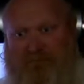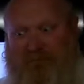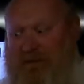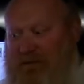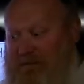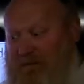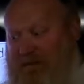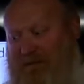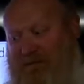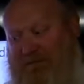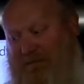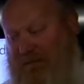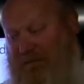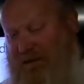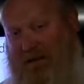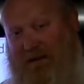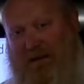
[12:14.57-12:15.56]
And
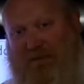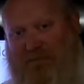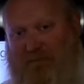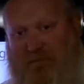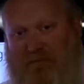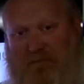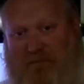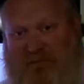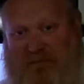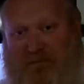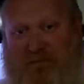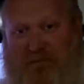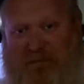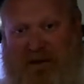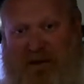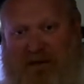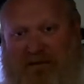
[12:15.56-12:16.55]
yes, I have one of those little
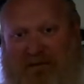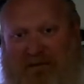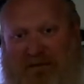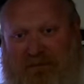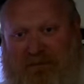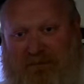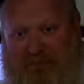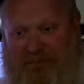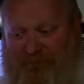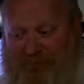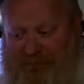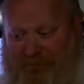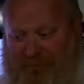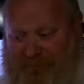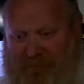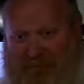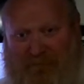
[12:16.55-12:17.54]
magnets
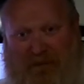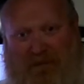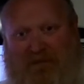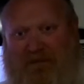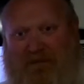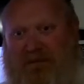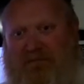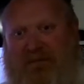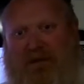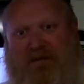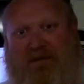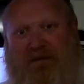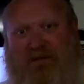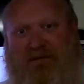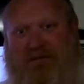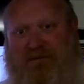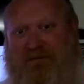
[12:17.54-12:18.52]
mounted in my
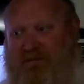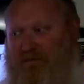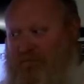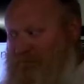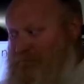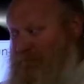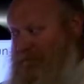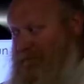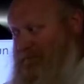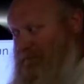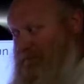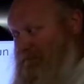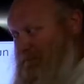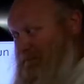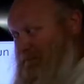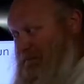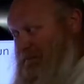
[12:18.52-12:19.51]
console, but
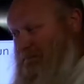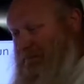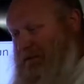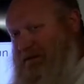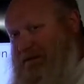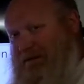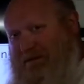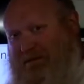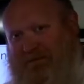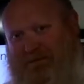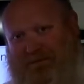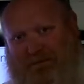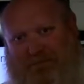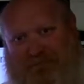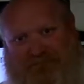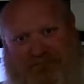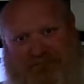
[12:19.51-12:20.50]
it's in my
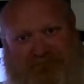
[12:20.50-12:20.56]
console.